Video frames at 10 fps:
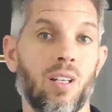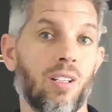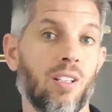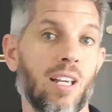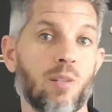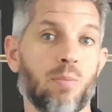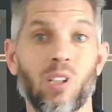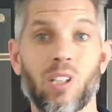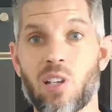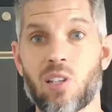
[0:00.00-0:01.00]
You guys,
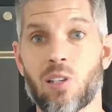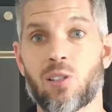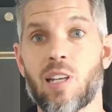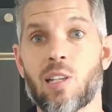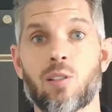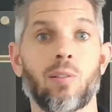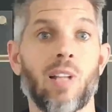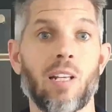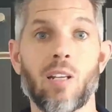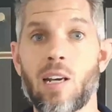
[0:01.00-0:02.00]
building a business takes
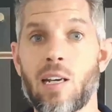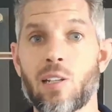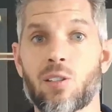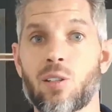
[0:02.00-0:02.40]
late nights